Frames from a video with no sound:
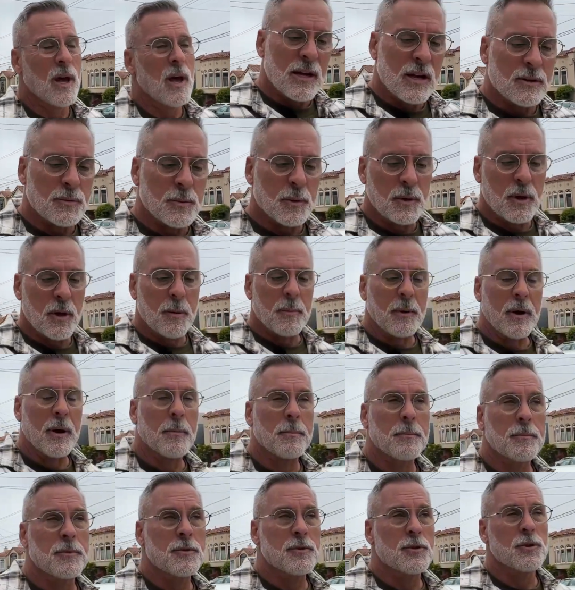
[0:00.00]
The house we're coming
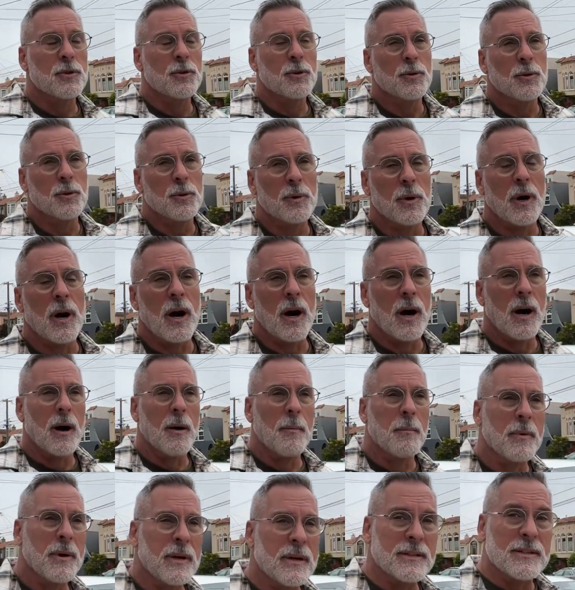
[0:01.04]
up to
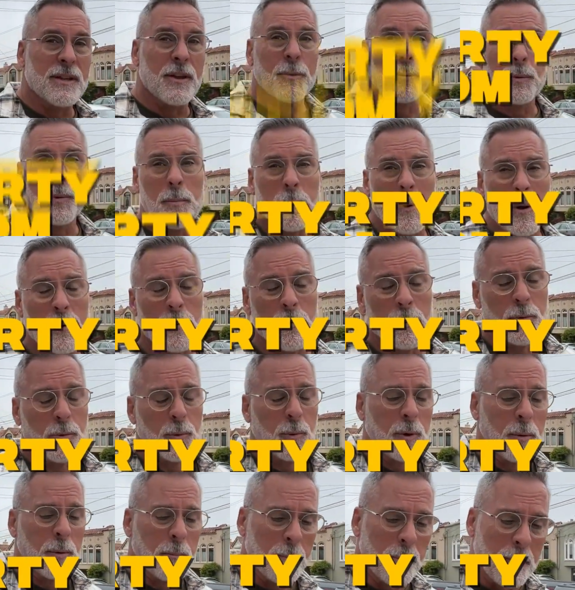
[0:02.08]
is a 3-bedroom,
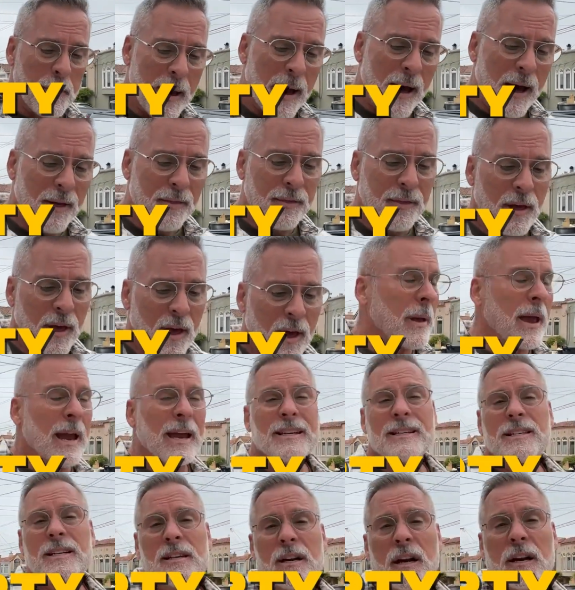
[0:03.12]
3-bath,
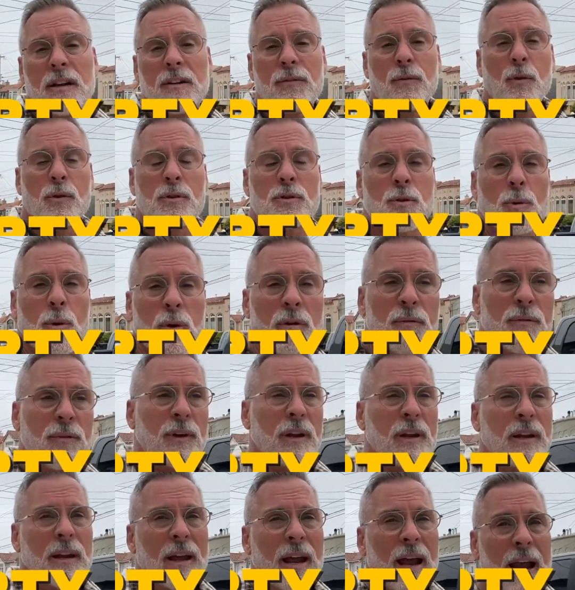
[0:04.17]
1,894 square
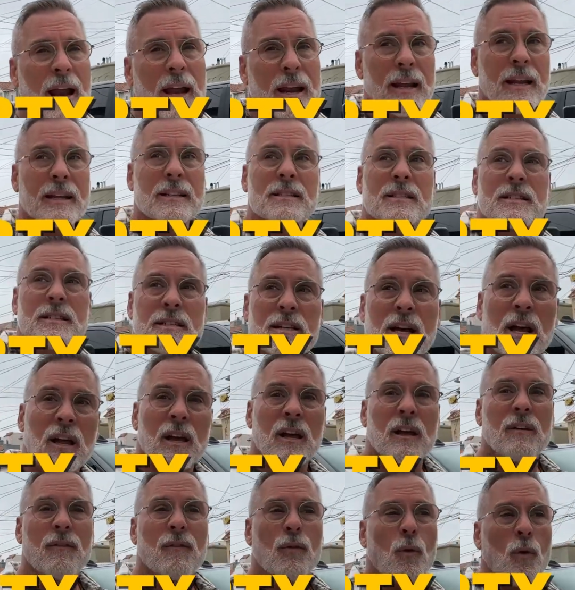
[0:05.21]
feet, and it's
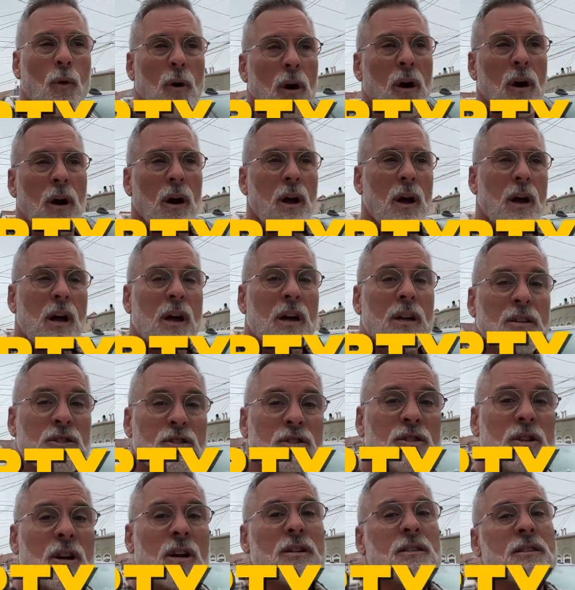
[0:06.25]
selling for
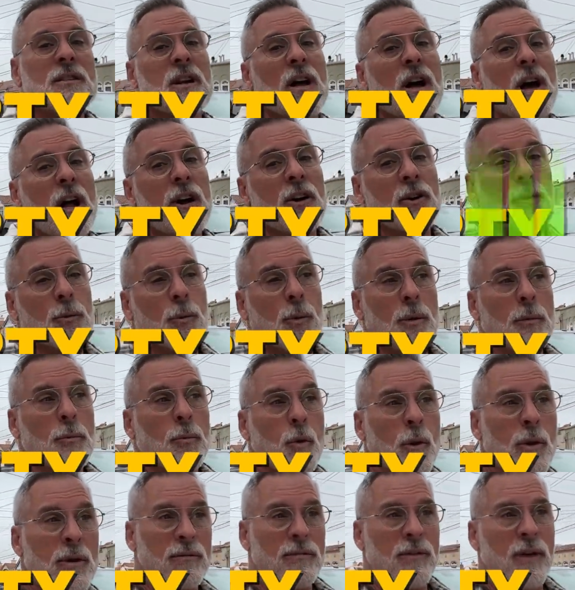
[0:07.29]
just under
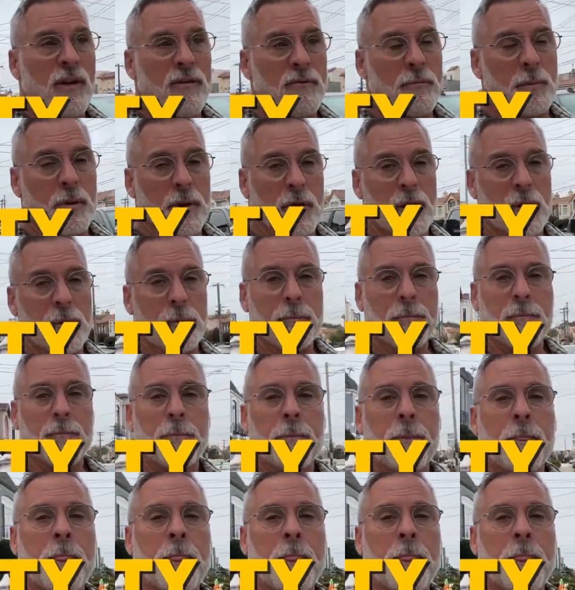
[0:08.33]
1.5 million.